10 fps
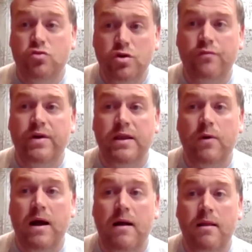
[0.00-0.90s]
done really
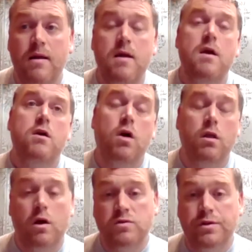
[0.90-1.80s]
well, got
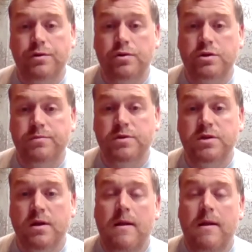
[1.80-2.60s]
loads of new customers.